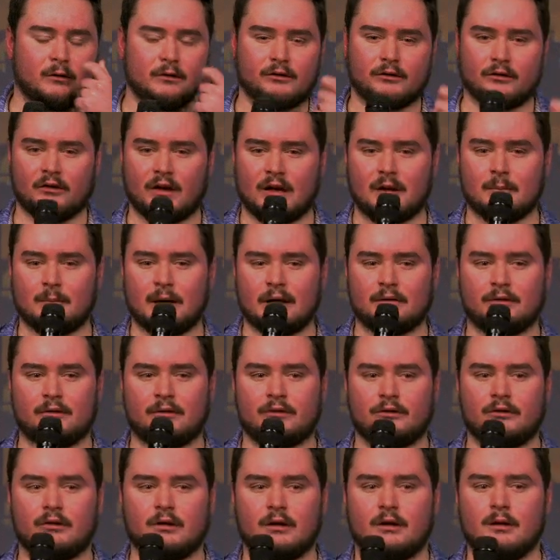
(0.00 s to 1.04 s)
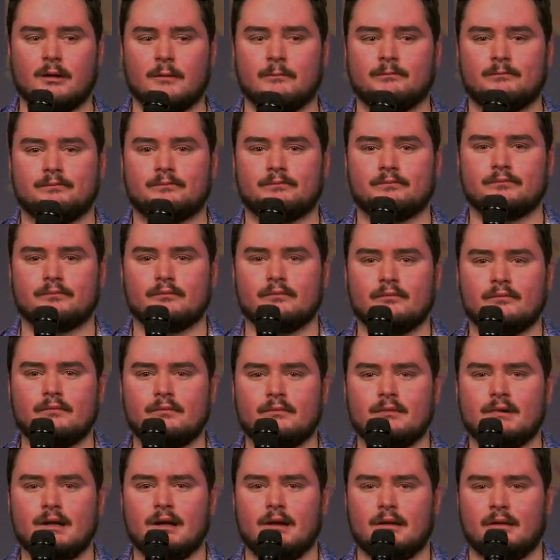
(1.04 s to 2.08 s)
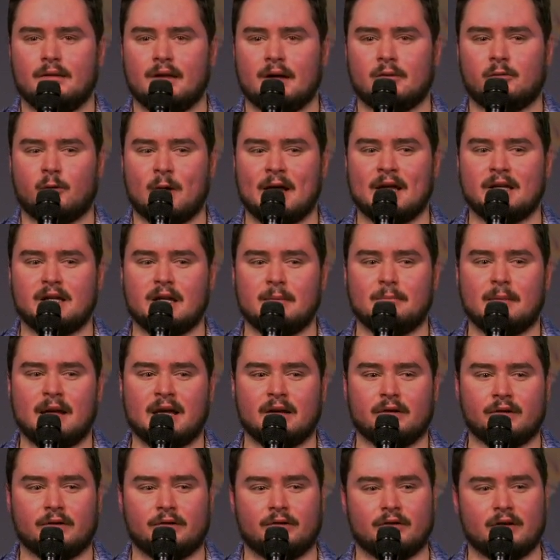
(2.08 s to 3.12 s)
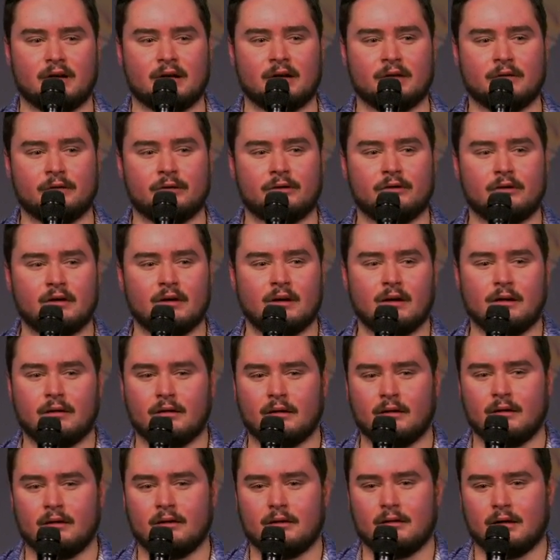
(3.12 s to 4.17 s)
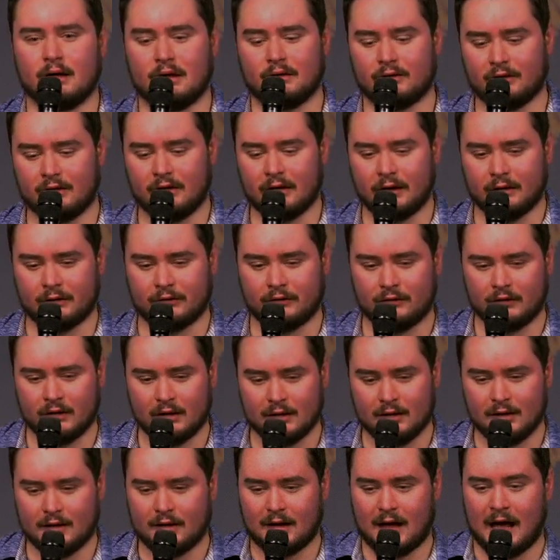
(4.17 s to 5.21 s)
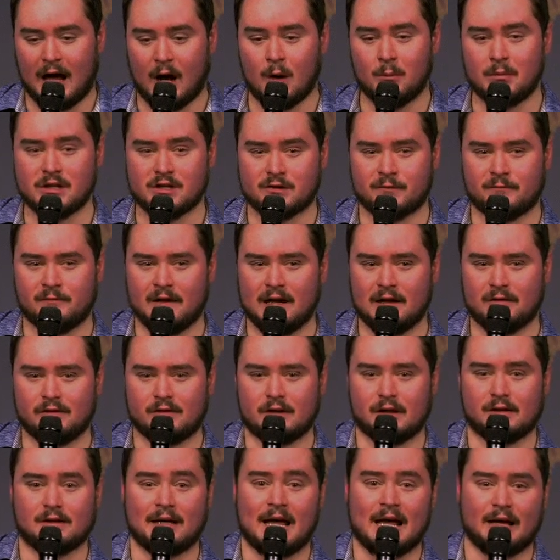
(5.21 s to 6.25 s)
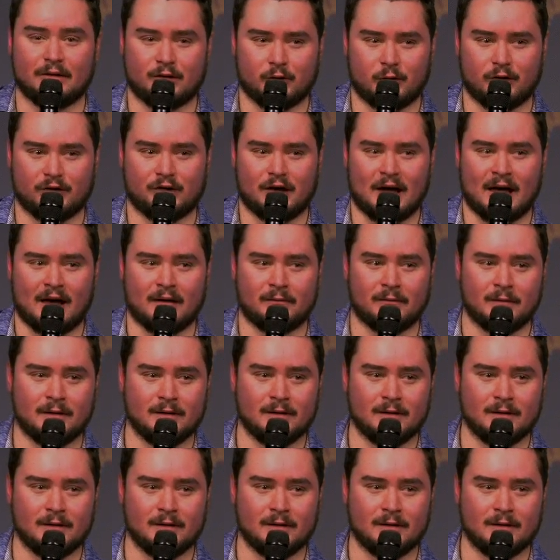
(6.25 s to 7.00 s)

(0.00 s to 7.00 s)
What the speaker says: statements that Randy makes is this. How much faith did Lazarus have?